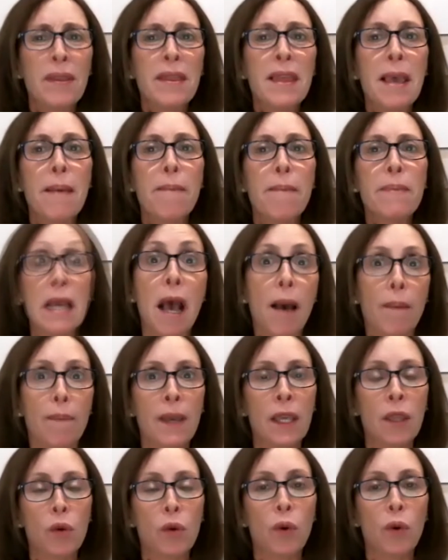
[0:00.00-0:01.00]
them not
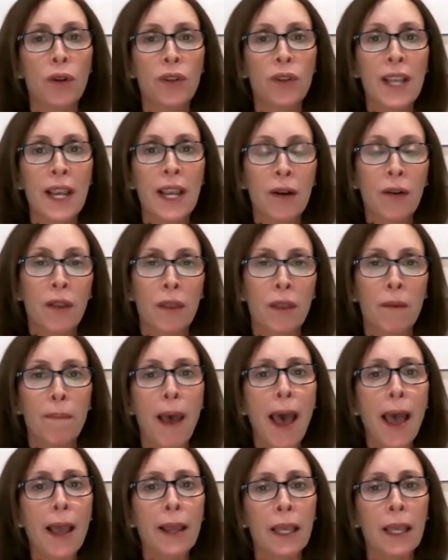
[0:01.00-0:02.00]
being the order taker on the
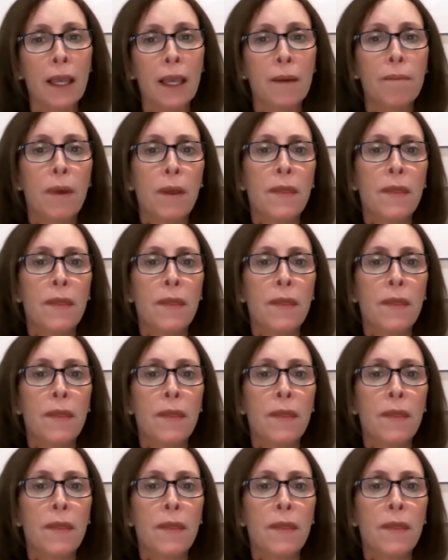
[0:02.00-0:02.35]
back end,